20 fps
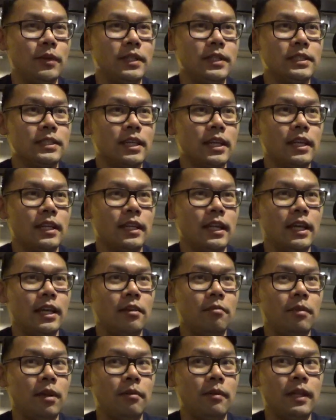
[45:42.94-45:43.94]
we decided
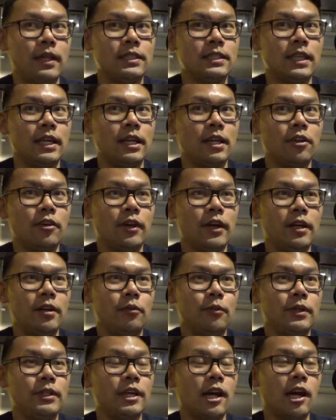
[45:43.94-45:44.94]
that maybe that's not a great
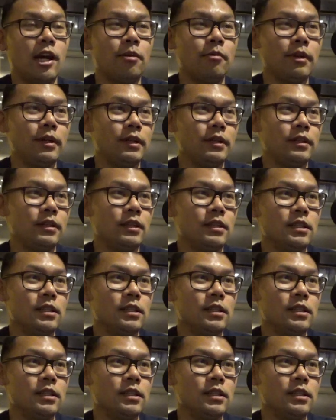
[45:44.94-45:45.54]
retirement